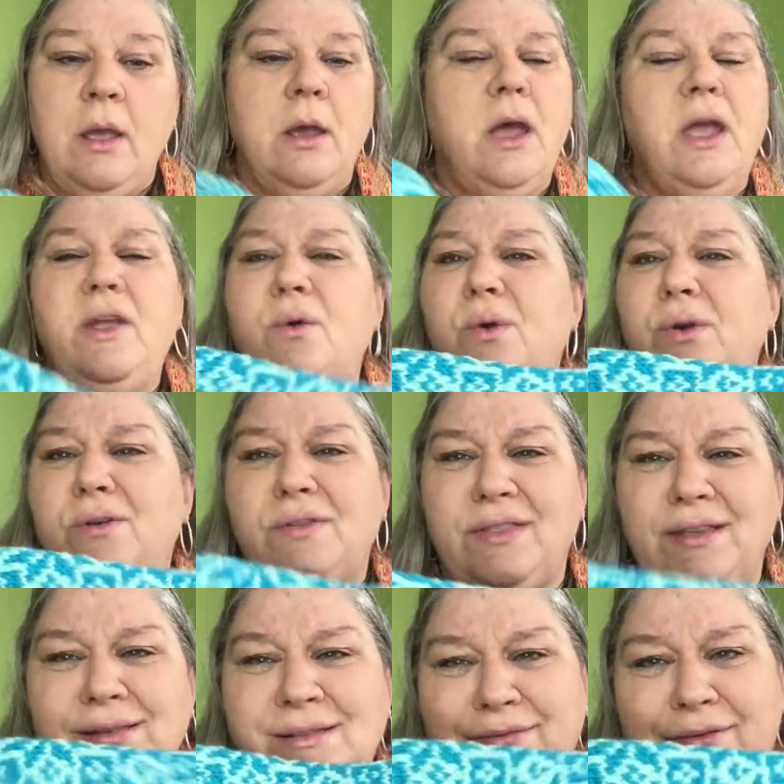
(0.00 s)
I ordered
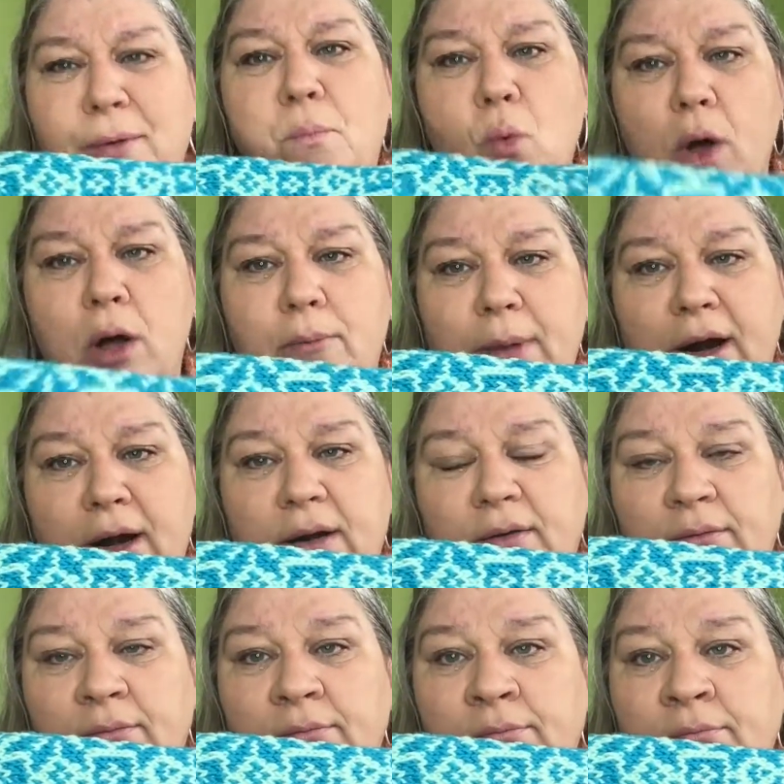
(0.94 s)
this from Walmart
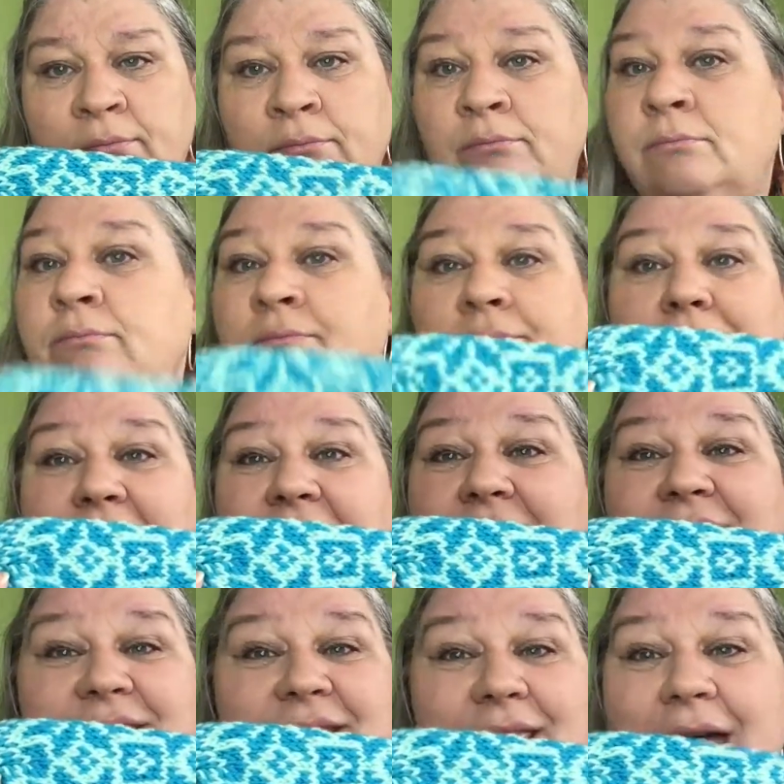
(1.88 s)

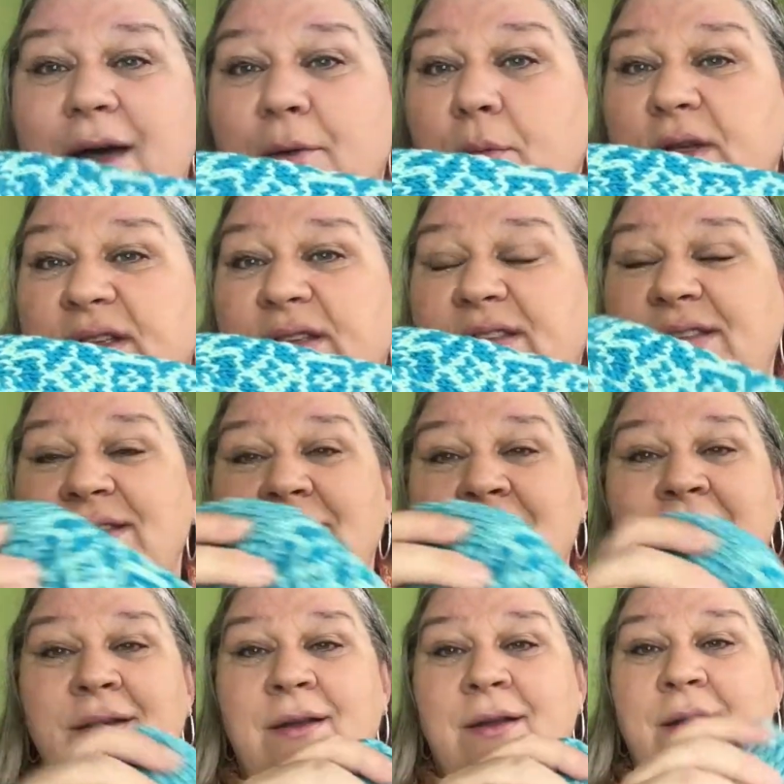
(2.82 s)
because that was
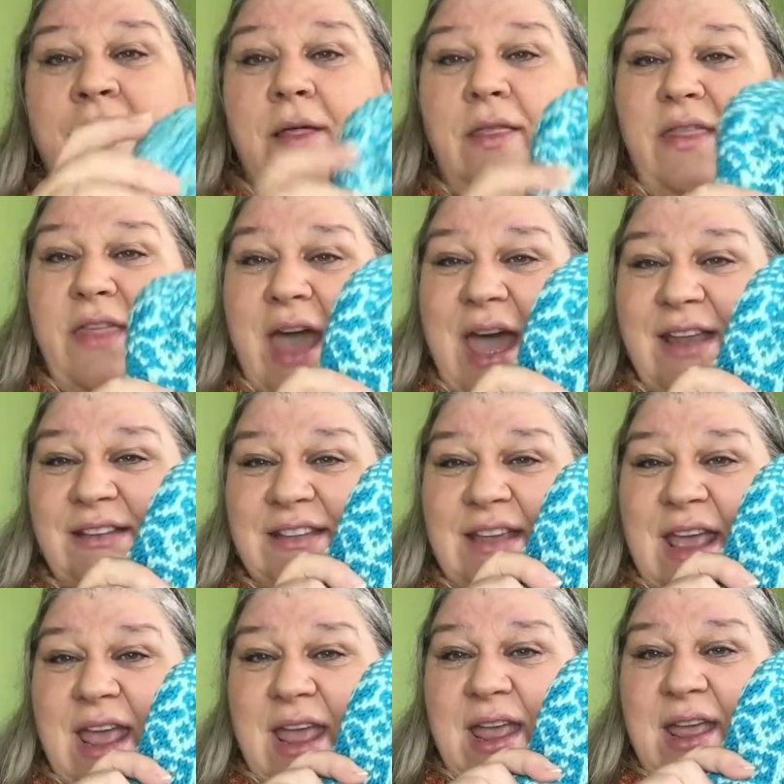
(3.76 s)
that
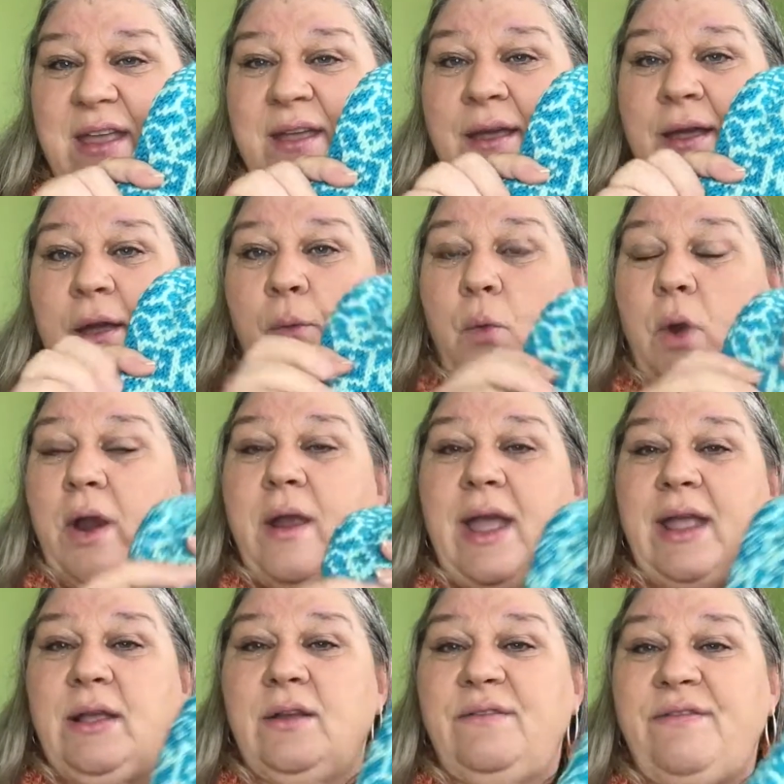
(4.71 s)
day where
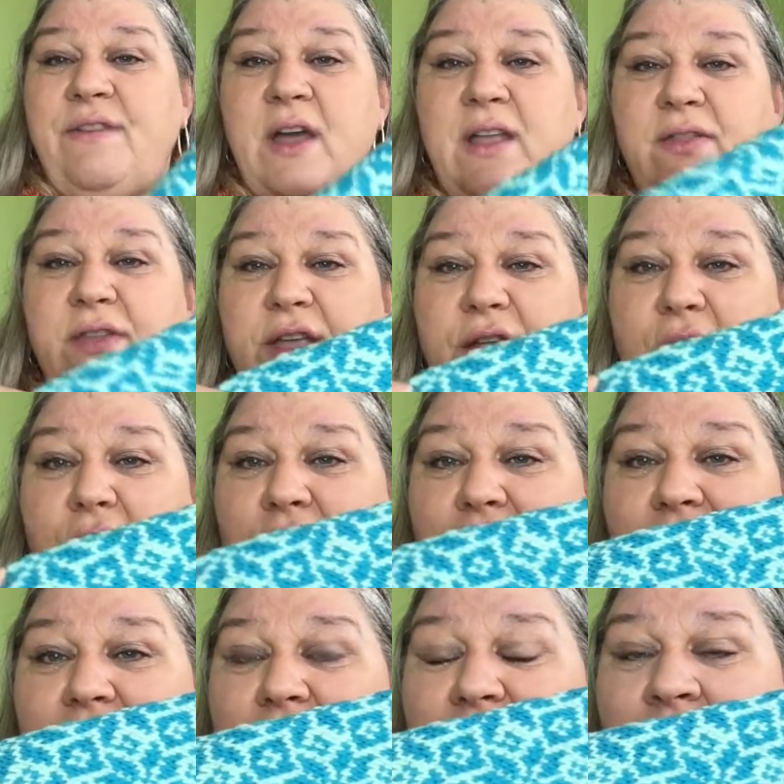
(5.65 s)
I could find the
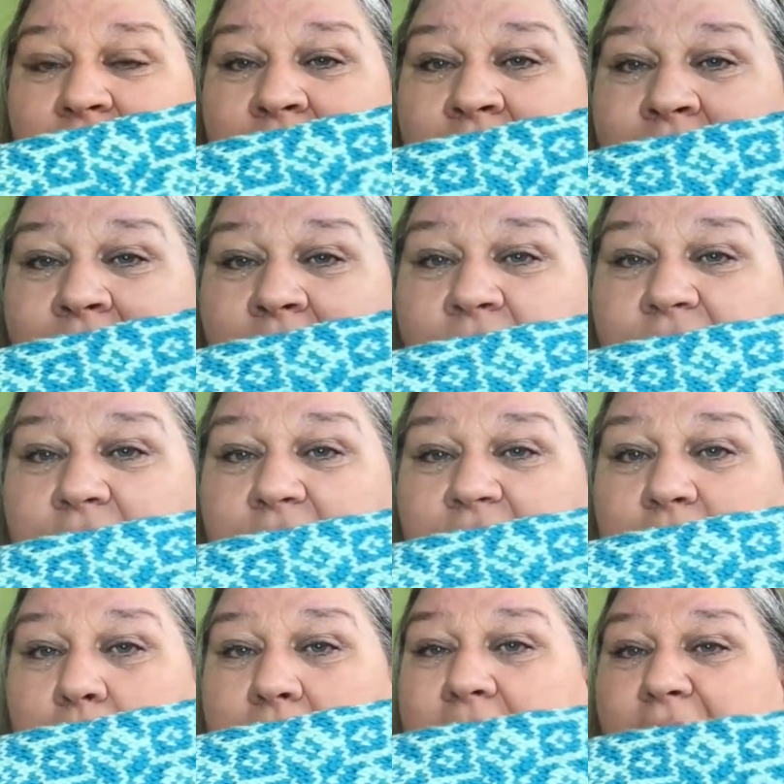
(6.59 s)
yarn that
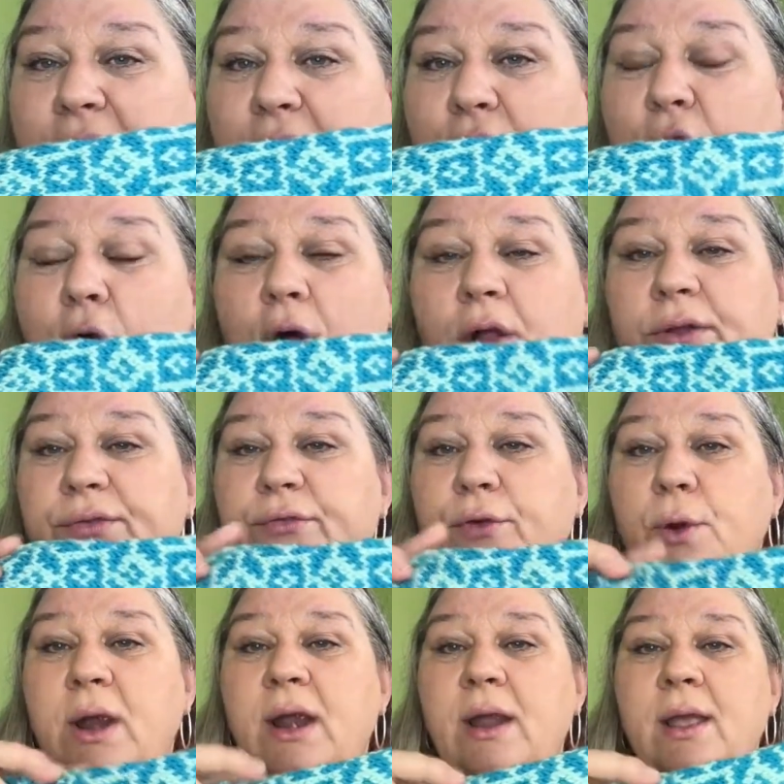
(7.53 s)
the pattern called
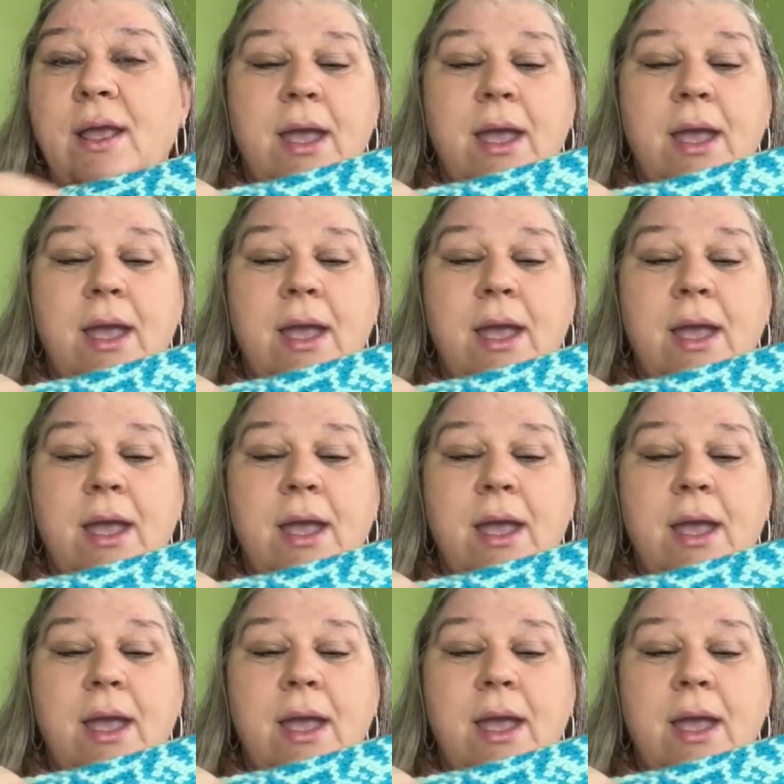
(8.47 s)
for.